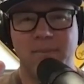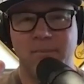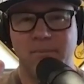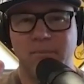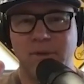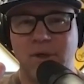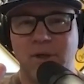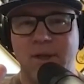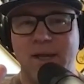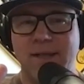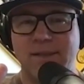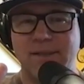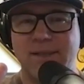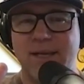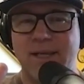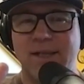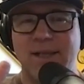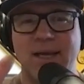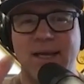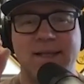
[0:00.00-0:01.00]
little
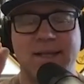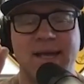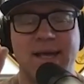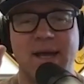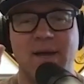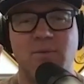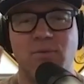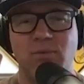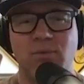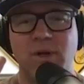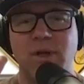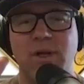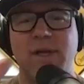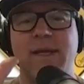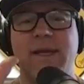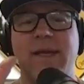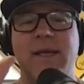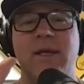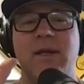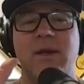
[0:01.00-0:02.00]
S10 like that and really
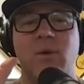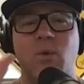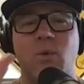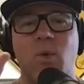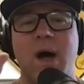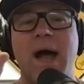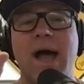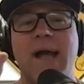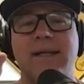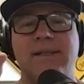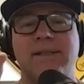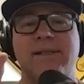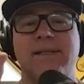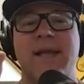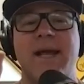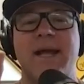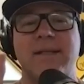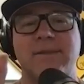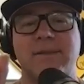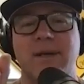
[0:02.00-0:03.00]
getting a wide
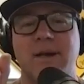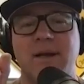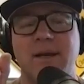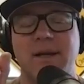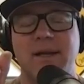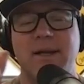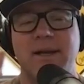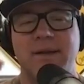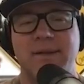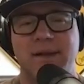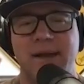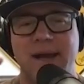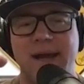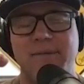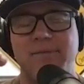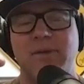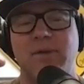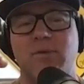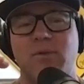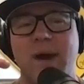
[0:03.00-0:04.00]
stance on it, and then
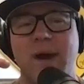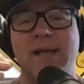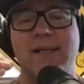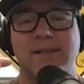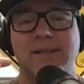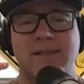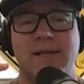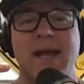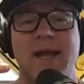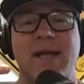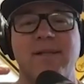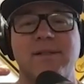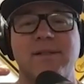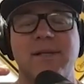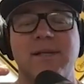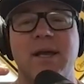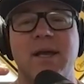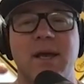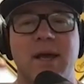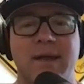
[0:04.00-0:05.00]
having the right
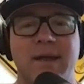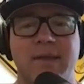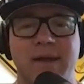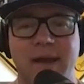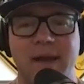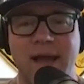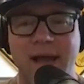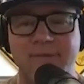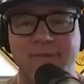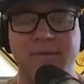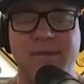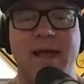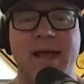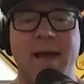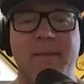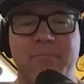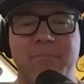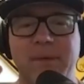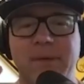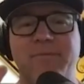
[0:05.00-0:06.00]
stance, and then having
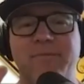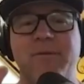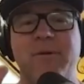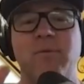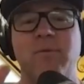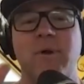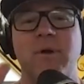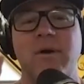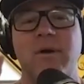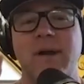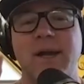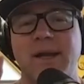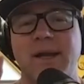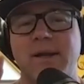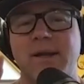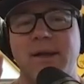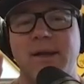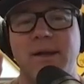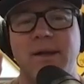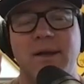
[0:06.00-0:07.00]
that beefy rear
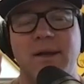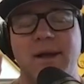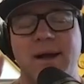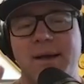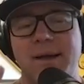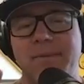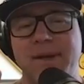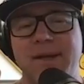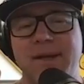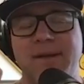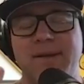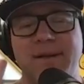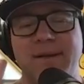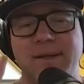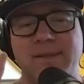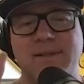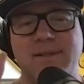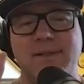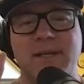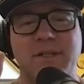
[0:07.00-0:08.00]
end. I mean,
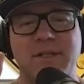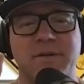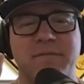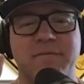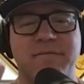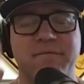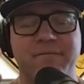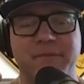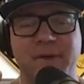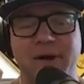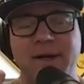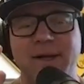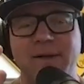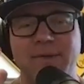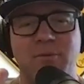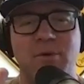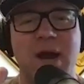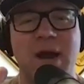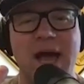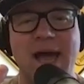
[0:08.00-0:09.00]
it's such a
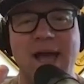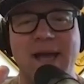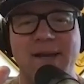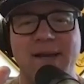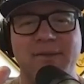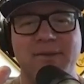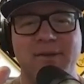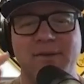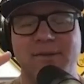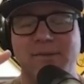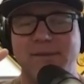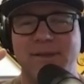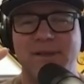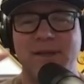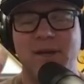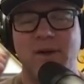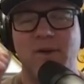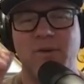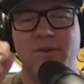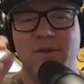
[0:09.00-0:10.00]
fun ride, and
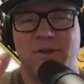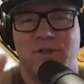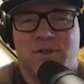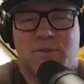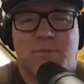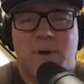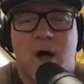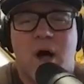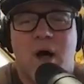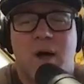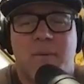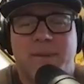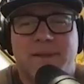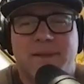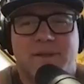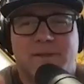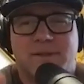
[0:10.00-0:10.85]
they're small, but